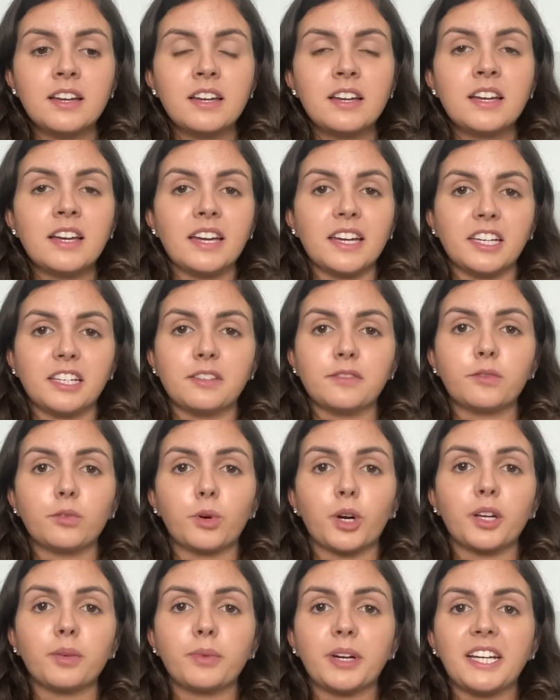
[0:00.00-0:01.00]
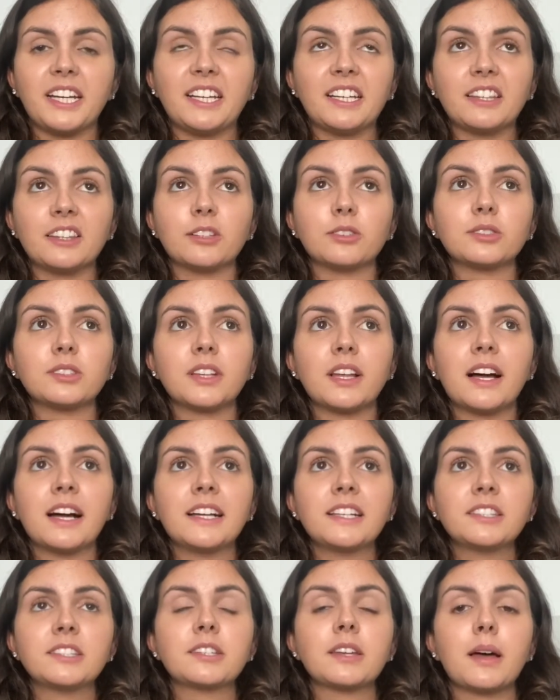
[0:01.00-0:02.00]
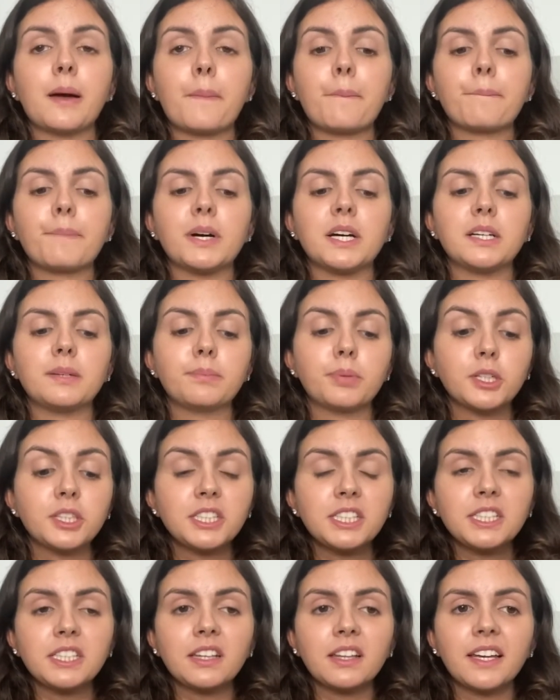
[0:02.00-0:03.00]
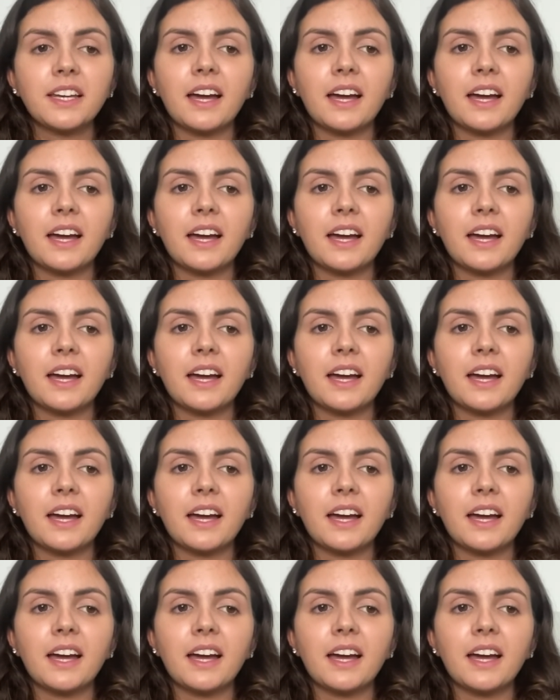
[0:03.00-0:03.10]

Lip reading: and avoid waiting in those lines. But personally,